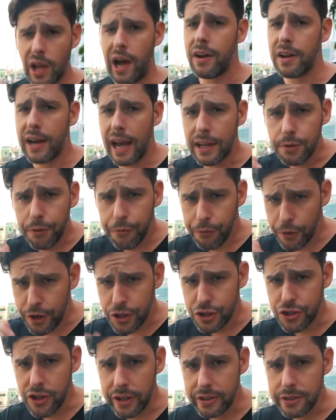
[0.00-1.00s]
I would like to
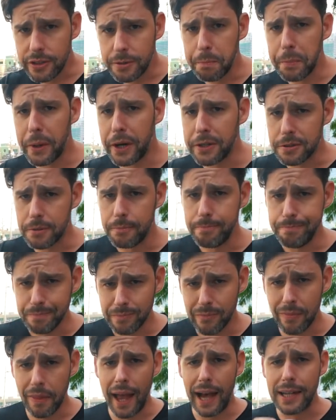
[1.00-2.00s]
finish this, but
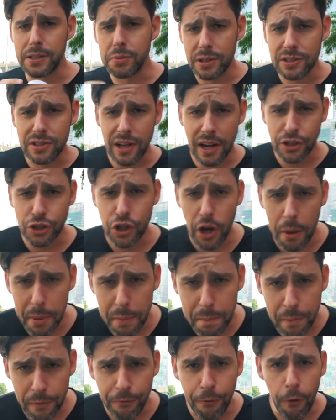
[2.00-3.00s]
as I was telling
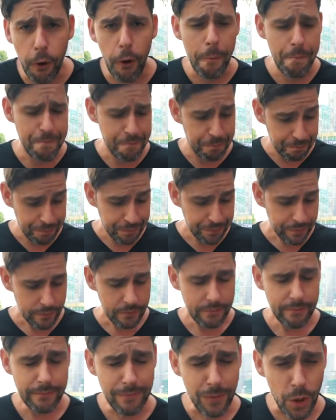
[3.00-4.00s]
Jobert before,
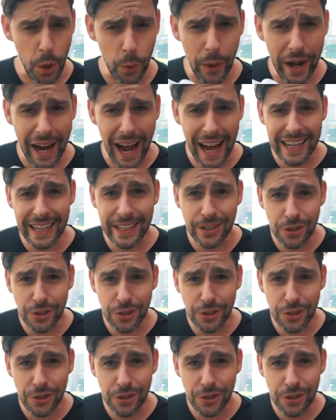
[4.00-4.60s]
when I